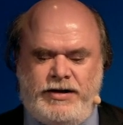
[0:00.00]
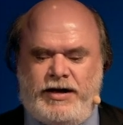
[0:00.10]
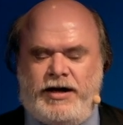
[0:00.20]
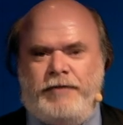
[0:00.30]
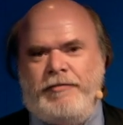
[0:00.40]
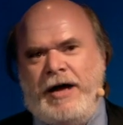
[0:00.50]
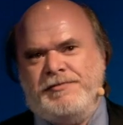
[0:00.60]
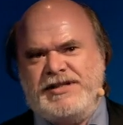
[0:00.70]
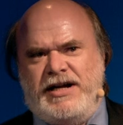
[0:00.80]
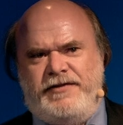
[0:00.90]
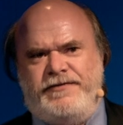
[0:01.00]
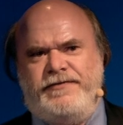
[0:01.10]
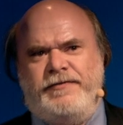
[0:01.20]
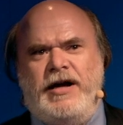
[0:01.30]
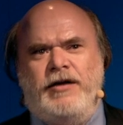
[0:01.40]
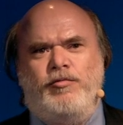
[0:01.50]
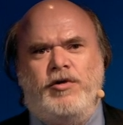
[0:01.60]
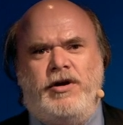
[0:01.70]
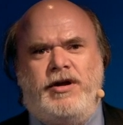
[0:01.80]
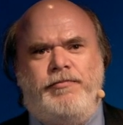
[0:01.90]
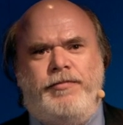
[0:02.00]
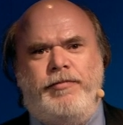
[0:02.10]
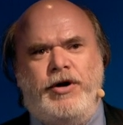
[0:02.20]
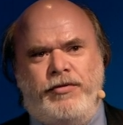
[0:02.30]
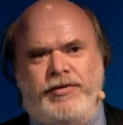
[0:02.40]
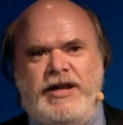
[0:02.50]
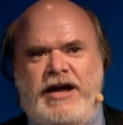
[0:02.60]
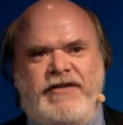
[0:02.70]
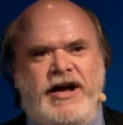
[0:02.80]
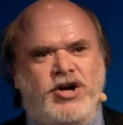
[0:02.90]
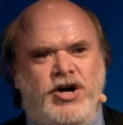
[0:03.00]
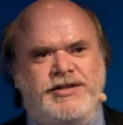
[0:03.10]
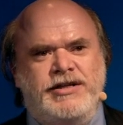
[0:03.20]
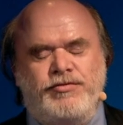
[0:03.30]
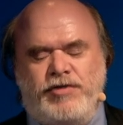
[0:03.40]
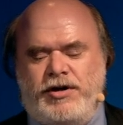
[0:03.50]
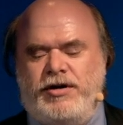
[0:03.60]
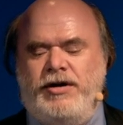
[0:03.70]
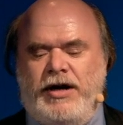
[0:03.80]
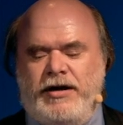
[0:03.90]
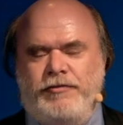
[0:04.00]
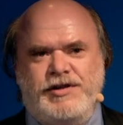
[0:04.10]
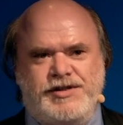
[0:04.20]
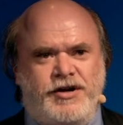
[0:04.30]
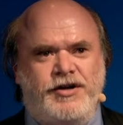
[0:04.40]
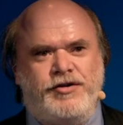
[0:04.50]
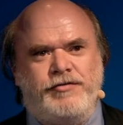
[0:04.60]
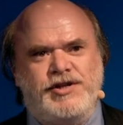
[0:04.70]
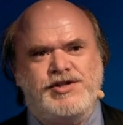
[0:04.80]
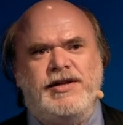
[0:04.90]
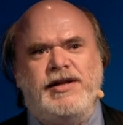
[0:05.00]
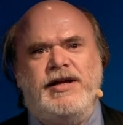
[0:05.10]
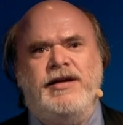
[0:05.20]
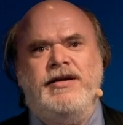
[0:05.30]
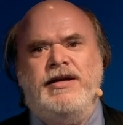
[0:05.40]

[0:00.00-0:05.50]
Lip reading: I myself work both in FI content, where we started originally,